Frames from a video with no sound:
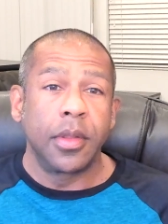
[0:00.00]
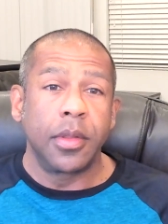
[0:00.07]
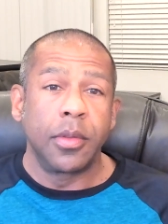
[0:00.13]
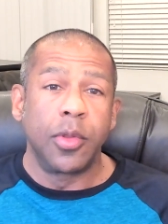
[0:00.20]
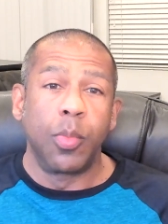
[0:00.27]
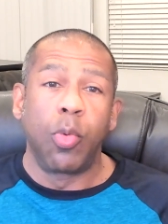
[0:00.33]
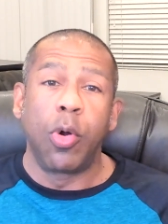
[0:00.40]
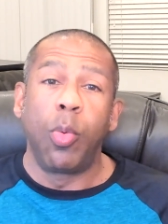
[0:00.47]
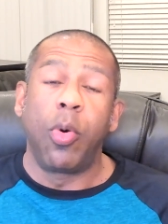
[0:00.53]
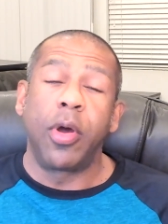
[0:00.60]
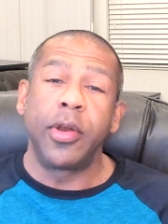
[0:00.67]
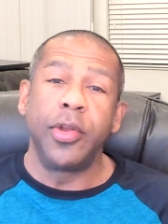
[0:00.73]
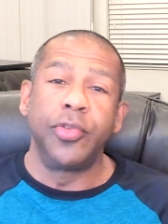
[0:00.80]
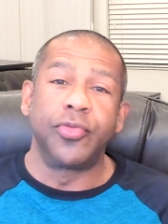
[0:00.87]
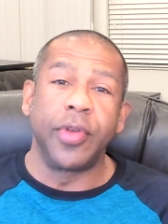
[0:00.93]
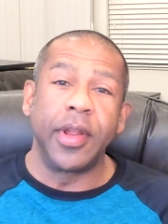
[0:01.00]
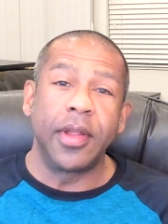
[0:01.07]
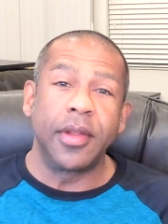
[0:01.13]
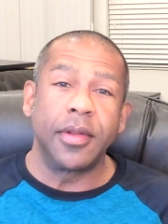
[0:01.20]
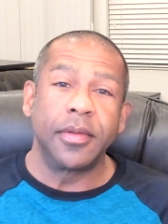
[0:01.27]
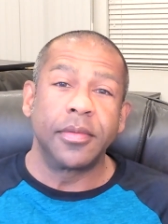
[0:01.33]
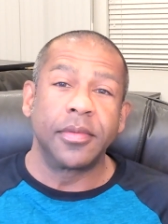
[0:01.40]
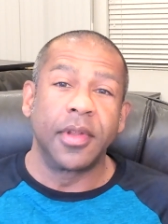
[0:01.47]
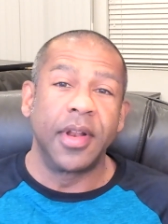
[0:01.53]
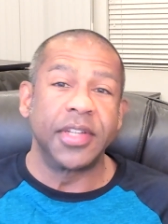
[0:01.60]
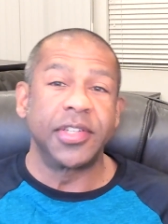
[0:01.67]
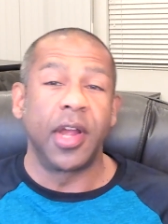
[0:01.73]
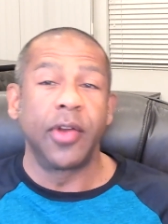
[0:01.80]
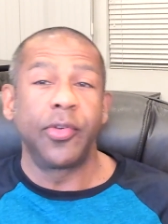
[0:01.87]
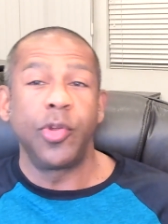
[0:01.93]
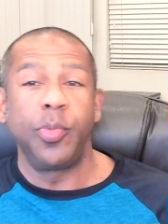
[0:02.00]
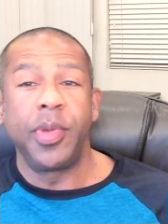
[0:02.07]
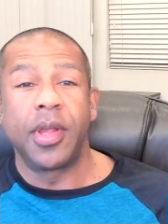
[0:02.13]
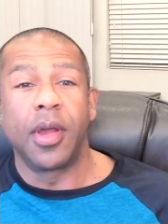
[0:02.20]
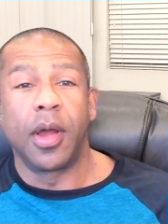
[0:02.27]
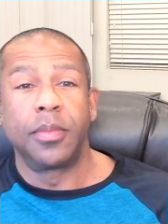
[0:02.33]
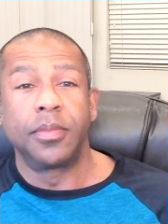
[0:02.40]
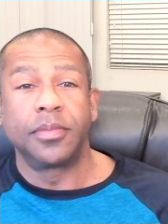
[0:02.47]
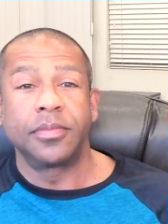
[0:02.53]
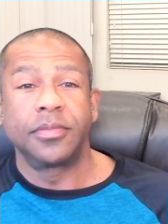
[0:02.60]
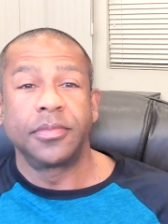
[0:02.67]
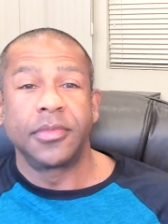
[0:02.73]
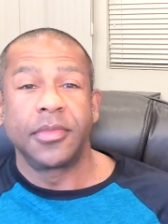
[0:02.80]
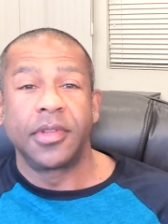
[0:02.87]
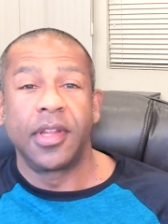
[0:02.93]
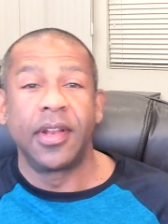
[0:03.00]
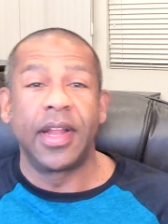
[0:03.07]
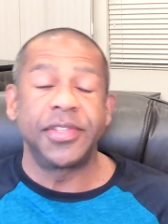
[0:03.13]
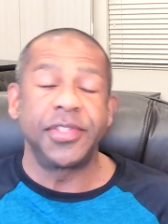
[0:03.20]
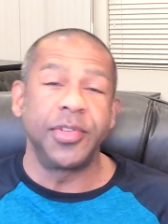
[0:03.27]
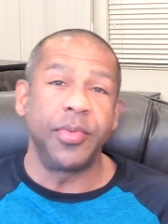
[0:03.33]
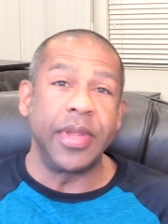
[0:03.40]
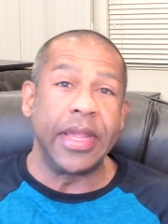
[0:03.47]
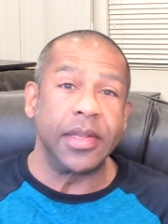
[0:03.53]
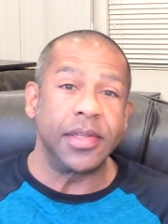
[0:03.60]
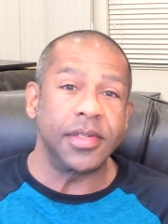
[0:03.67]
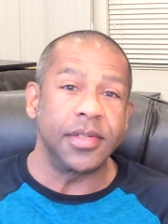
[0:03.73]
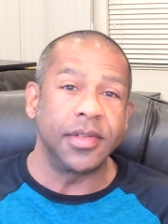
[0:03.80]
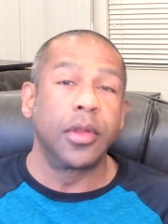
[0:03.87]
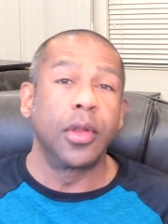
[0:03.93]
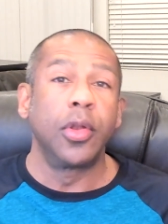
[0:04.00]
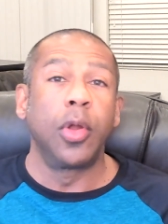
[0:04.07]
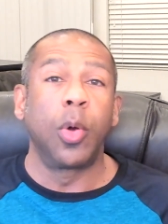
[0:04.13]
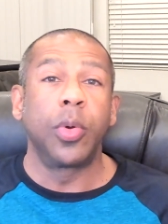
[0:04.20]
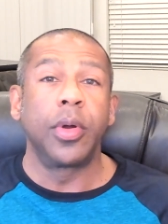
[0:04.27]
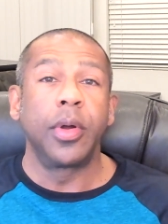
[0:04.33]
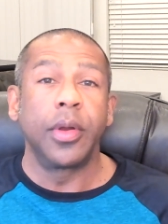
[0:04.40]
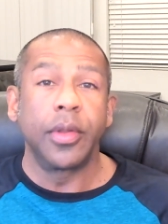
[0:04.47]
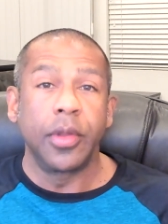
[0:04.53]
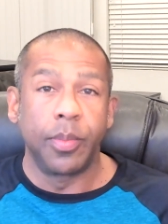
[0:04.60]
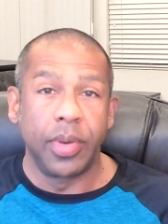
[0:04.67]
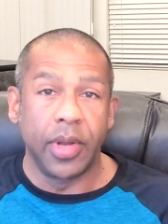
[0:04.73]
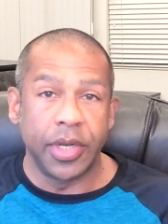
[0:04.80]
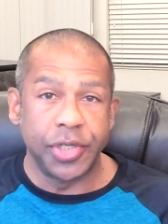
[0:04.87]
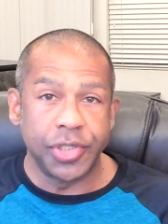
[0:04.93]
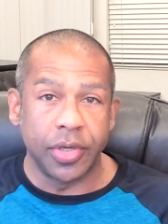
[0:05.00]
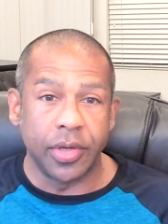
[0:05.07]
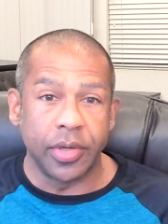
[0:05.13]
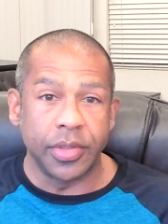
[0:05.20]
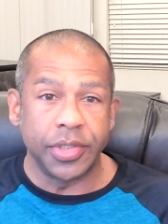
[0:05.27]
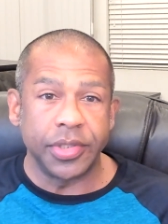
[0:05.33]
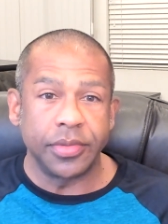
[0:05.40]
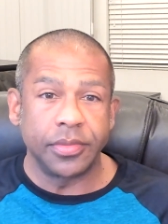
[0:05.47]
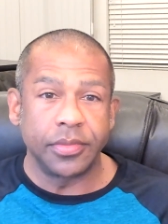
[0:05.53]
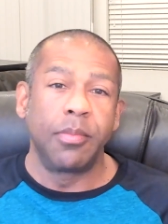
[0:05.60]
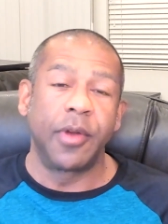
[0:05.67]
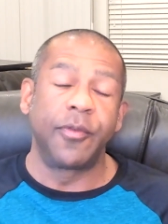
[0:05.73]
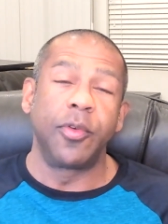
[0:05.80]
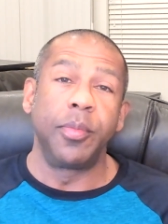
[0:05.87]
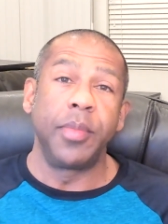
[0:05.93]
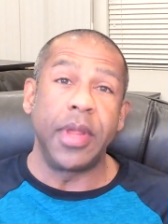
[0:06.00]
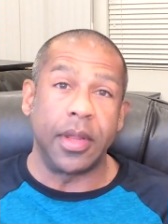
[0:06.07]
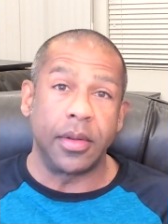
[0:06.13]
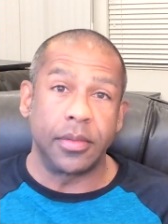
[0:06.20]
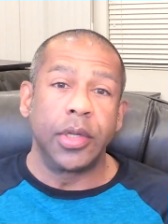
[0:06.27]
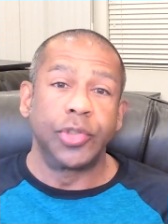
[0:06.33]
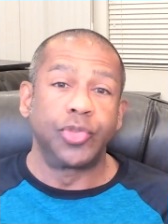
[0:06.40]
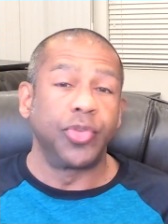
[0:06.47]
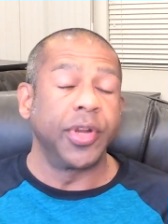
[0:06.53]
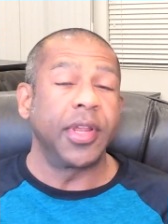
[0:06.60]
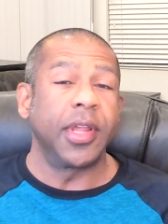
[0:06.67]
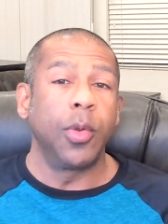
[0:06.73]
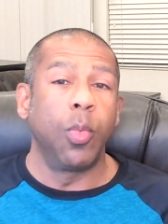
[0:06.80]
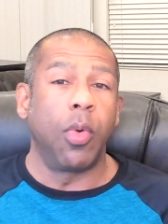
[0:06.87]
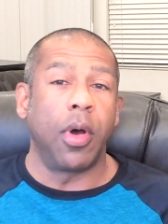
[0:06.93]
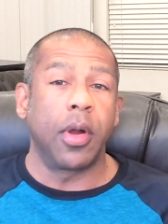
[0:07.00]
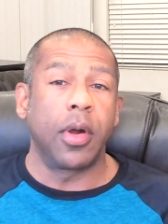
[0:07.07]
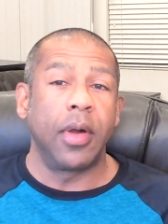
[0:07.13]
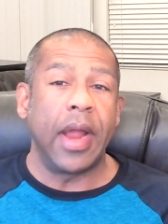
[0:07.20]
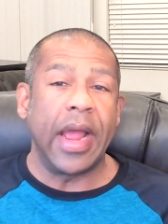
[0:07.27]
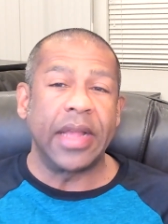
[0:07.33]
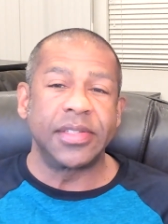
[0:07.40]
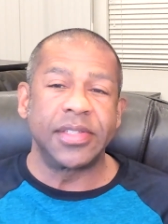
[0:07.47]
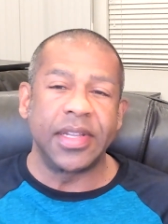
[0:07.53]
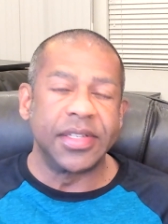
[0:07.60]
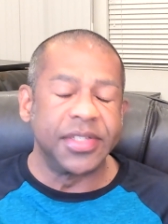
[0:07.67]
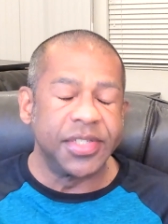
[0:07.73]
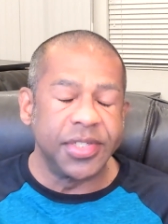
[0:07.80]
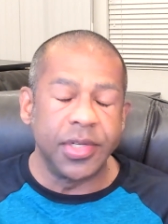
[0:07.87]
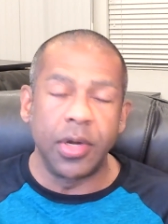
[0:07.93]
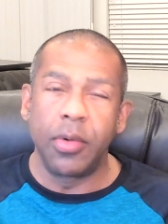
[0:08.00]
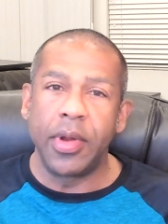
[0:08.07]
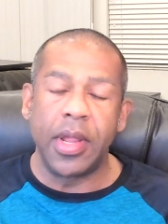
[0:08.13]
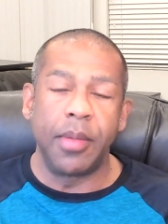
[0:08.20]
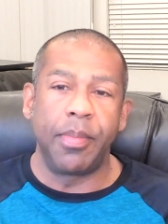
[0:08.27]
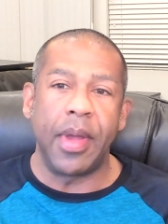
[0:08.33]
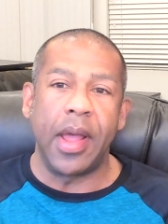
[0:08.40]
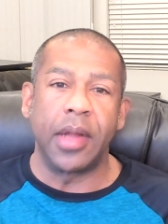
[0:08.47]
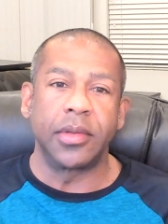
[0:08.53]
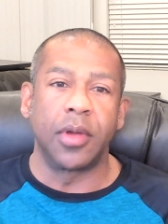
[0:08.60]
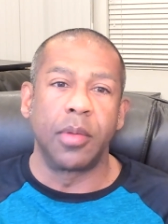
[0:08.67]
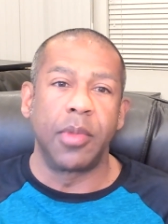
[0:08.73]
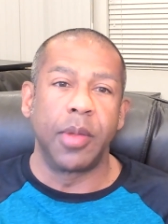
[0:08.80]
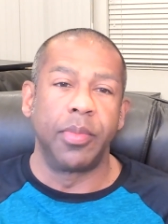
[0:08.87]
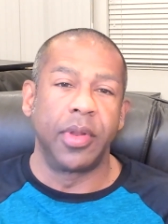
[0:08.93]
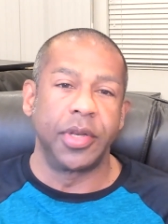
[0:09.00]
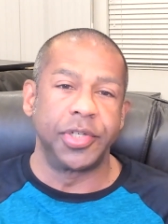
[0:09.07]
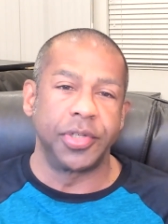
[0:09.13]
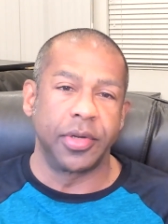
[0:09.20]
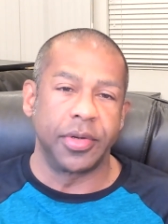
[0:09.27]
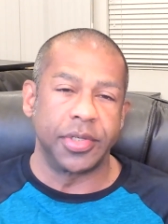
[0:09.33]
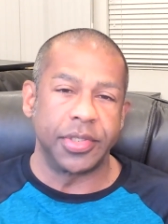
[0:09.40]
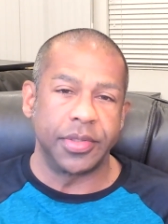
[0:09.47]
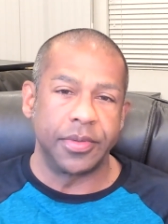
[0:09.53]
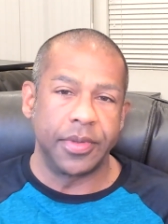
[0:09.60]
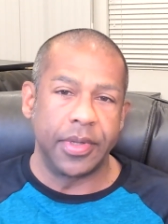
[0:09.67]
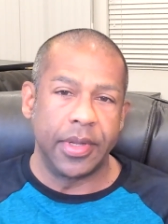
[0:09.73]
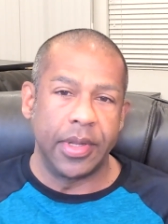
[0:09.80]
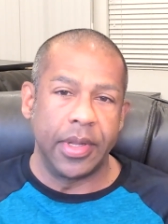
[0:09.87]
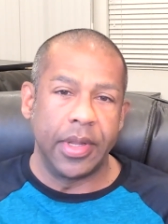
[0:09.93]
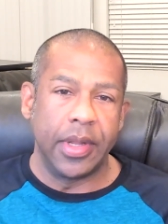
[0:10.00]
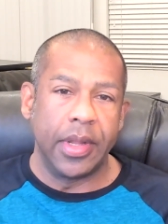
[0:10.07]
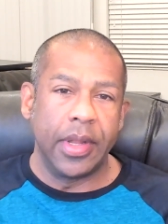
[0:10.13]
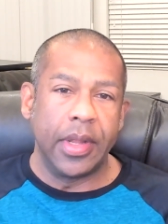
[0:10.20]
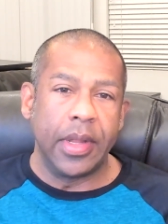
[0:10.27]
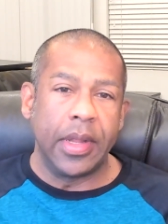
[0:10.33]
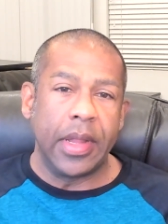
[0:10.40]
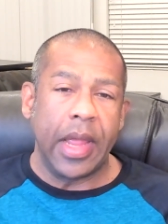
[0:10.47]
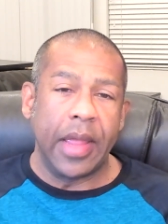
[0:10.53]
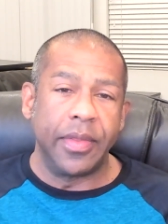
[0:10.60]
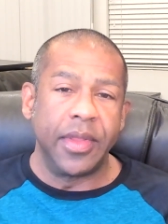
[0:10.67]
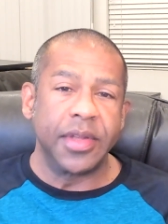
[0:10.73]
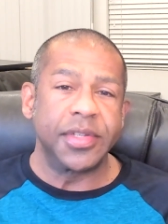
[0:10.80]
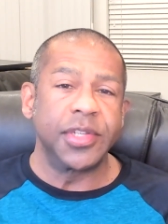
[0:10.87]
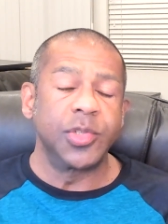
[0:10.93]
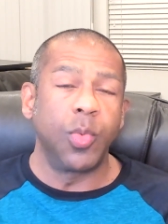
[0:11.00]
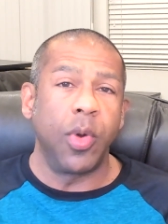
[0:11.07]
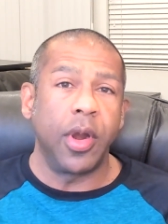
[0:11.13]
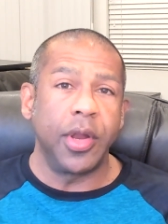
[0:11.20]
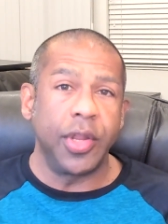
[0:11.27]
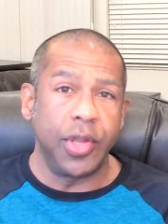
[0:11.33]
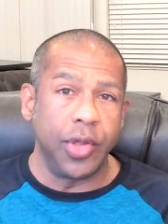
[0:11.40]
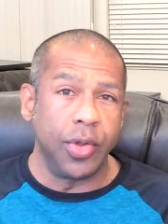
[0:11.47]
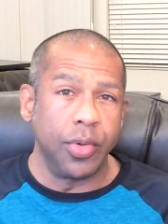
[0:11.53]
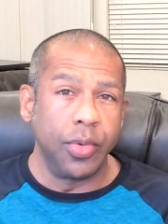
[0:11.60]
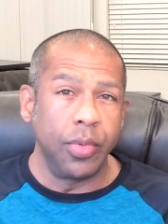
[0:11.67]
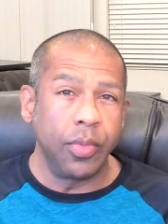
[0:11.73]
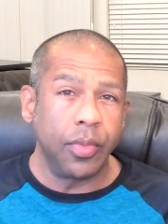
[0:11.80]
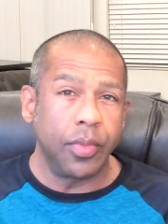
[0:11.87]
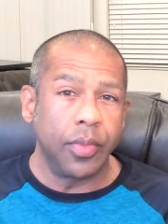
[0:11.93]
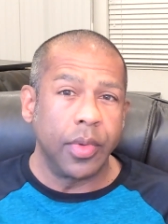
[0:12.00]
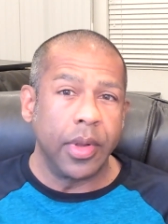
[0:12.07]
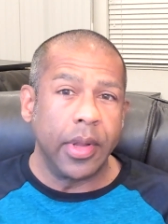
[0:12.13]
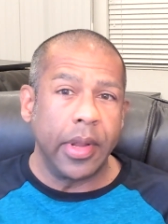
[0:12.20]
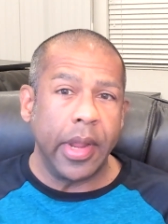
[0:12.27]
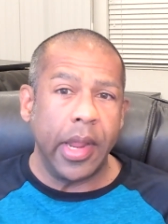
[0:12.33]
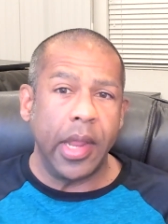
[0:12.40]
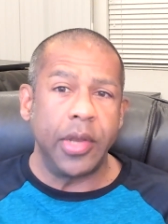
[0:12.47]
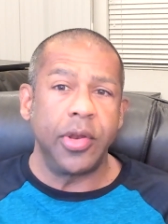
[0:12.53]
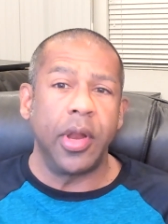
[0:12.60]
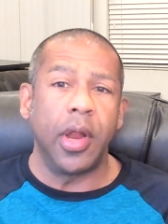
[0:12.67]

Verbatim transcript: The more water you drink, the less hungry you become. The less you eat, the lower the blood sugars. But for me, drinking water has zero impact on my blood sugars. And this is where you and your